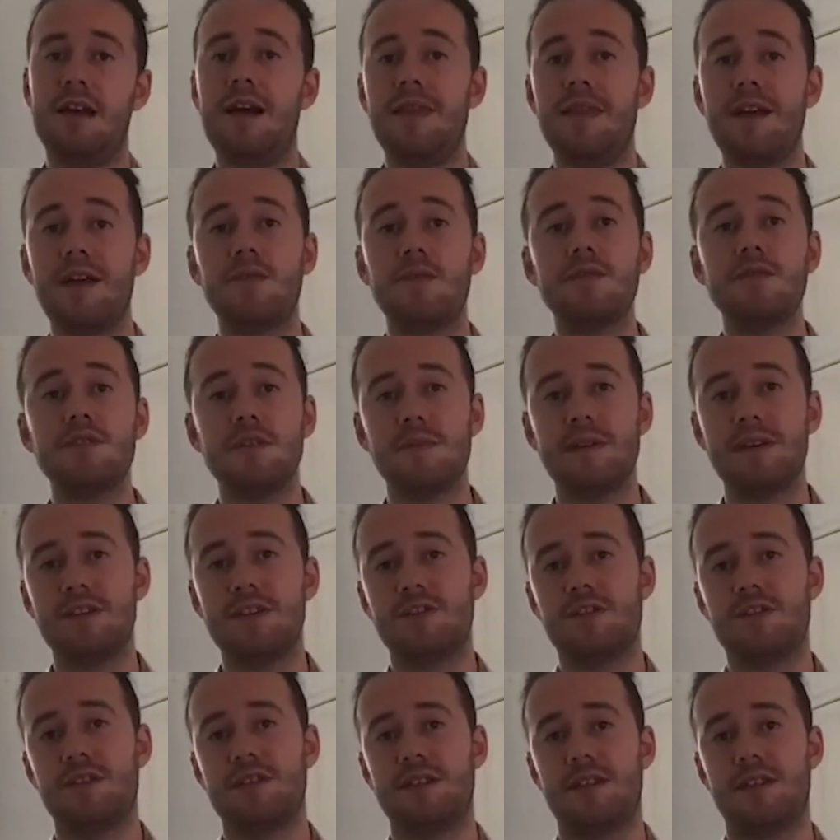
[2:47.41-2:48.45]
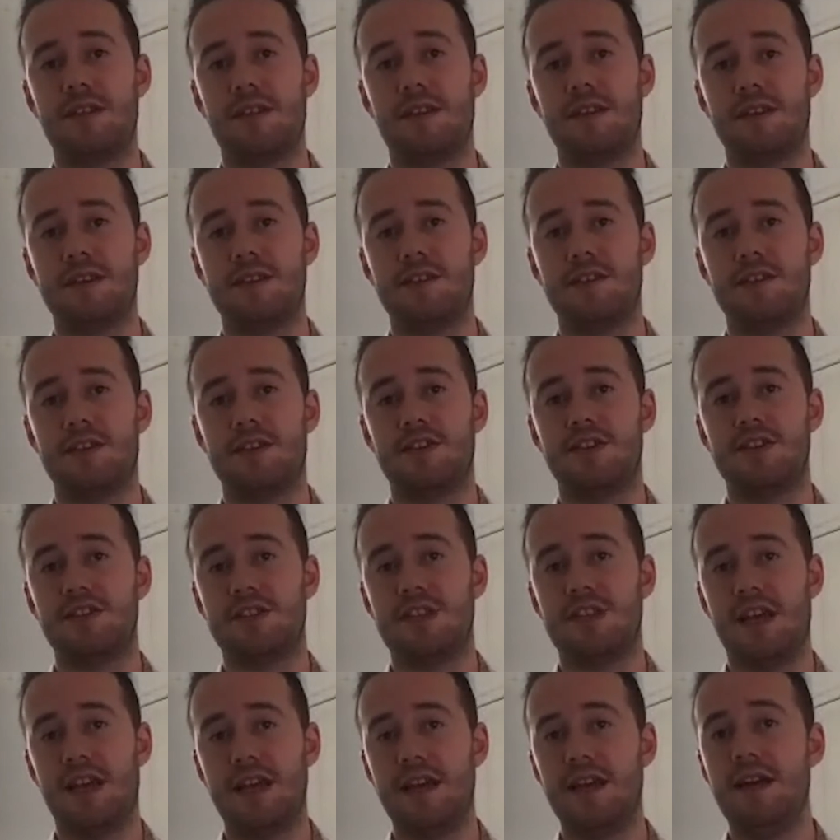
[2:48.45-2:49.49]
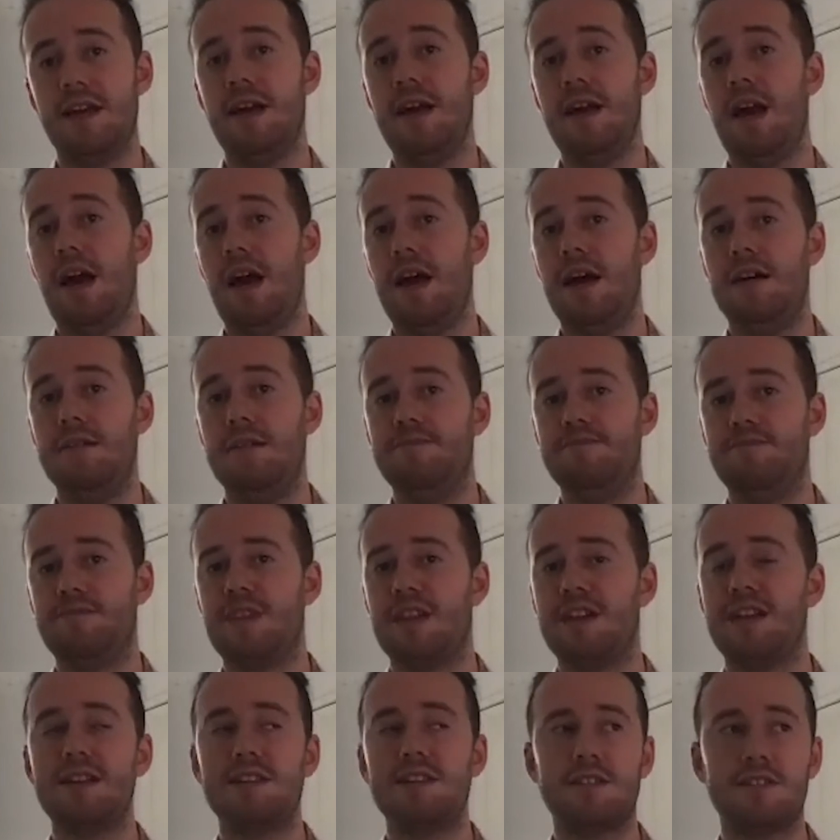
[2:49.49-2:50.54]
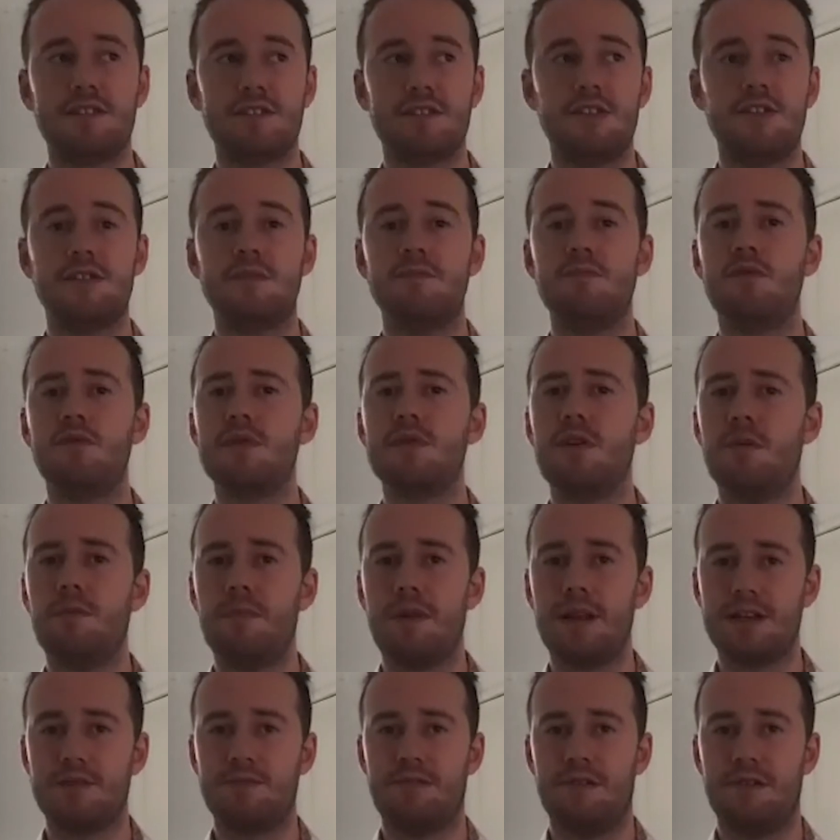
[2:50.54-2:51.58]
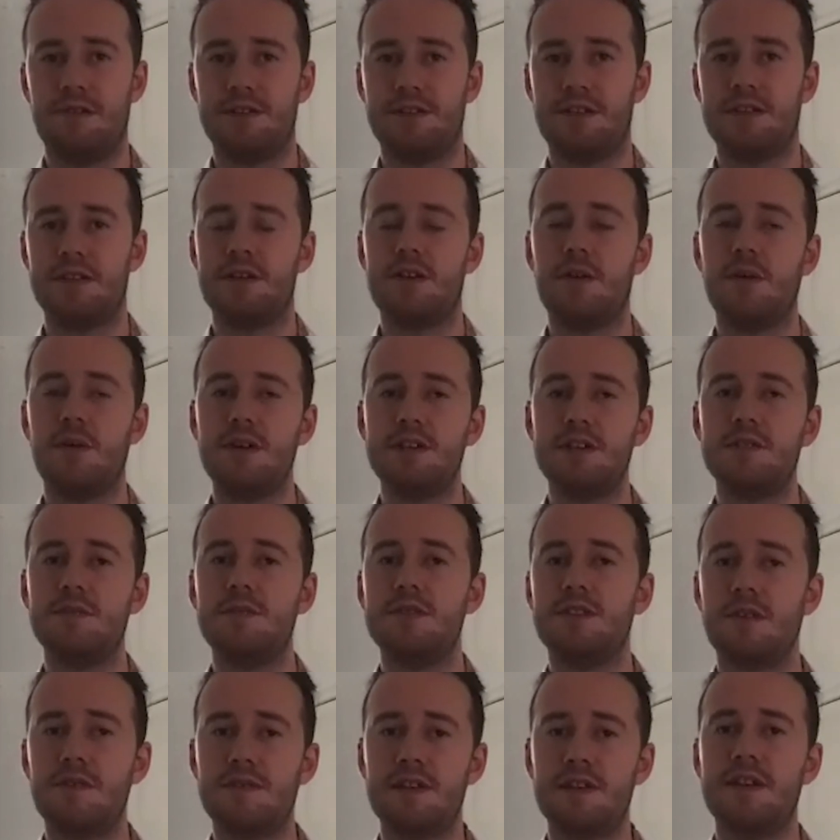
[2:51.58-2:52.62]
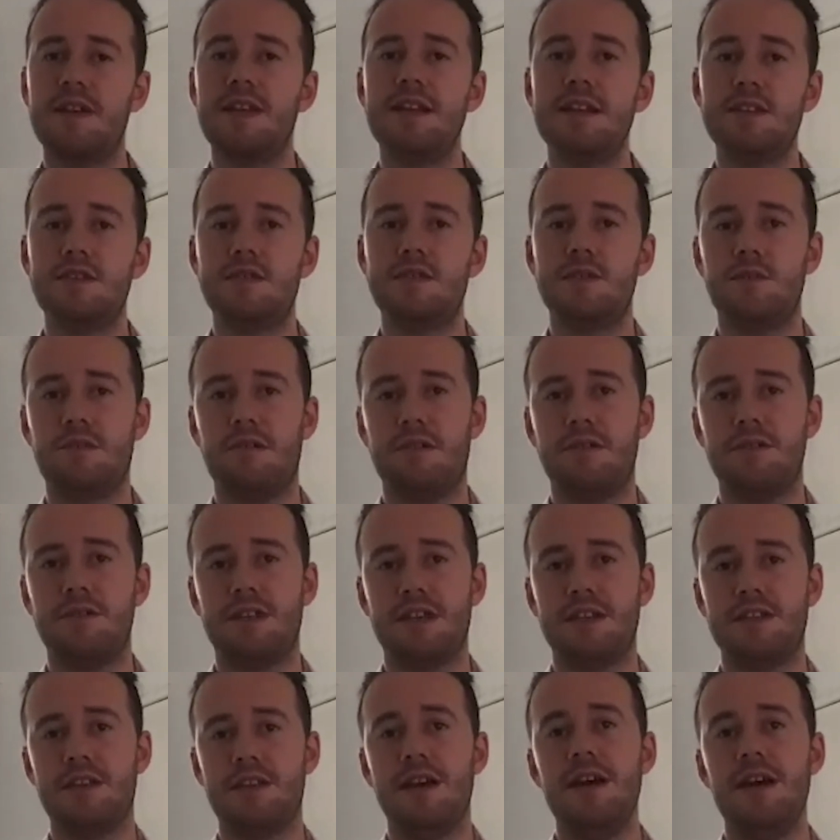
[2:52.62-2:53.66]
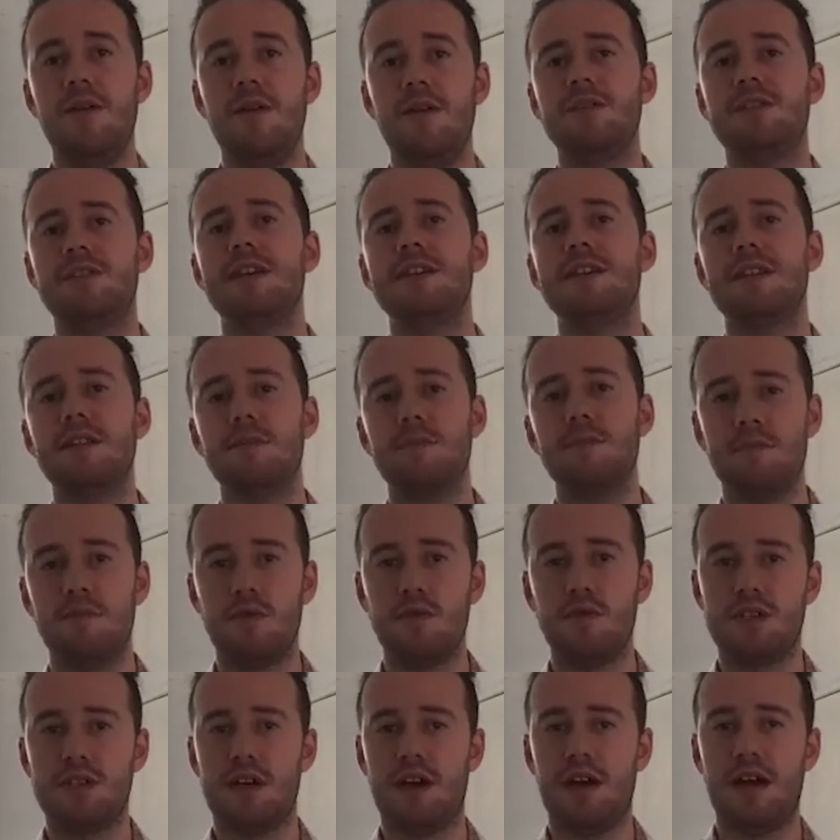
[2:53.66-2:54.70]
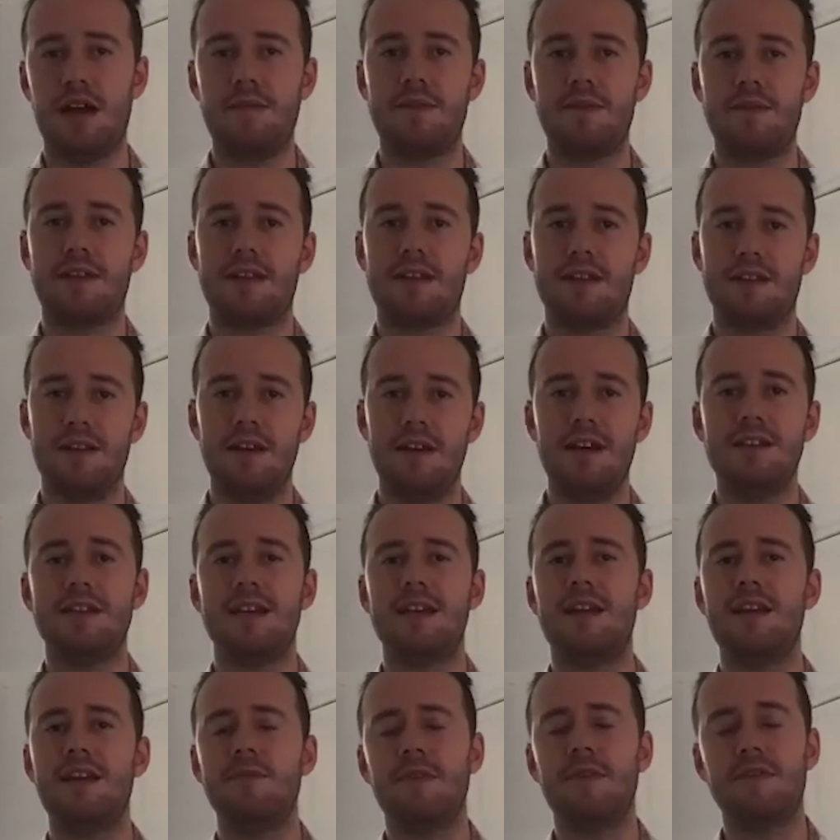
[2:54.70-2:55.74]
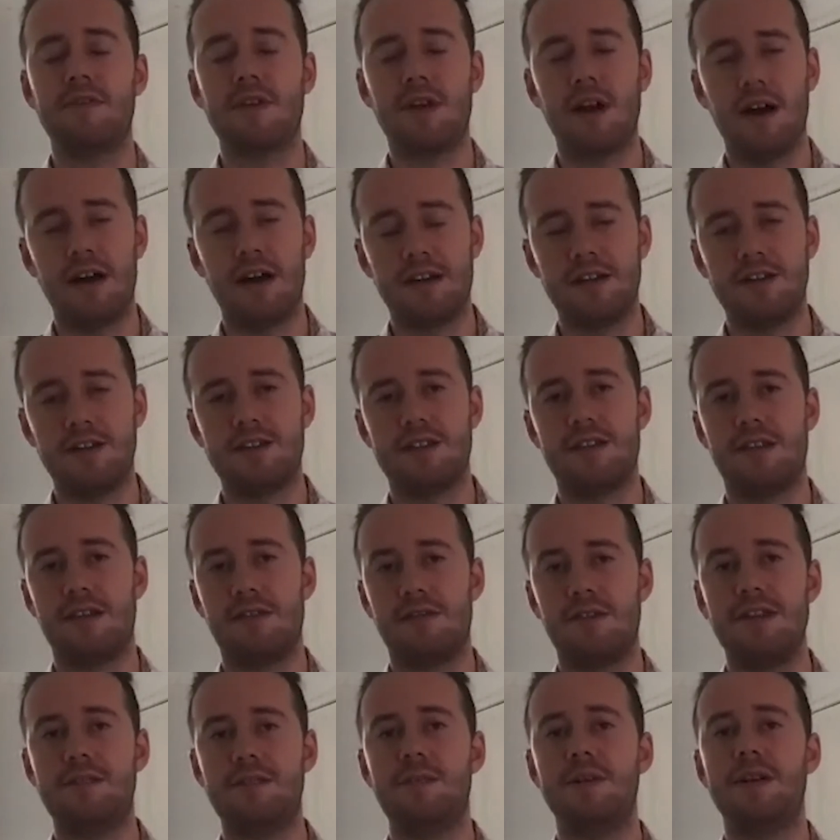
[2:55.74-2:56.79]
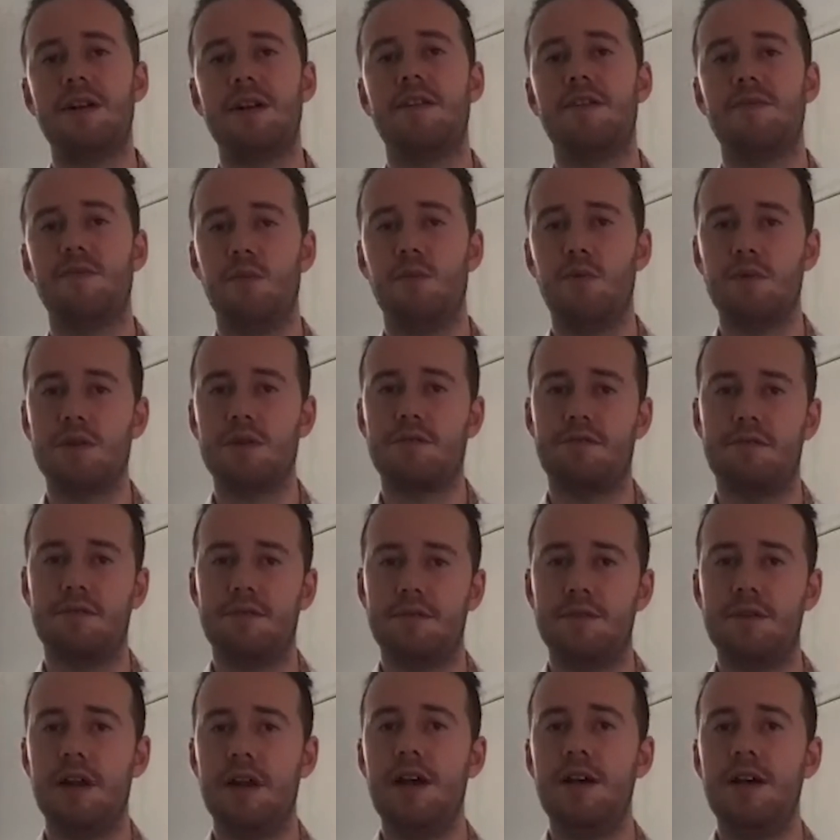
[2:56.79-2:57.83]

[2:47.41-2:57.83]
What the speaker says: They'll also be interested in things such as, say, let's choose a more complex process, a question which often leads to a process which takes a little bit more time and can take a little bit of guidance, and they'll need to be kind of walked through.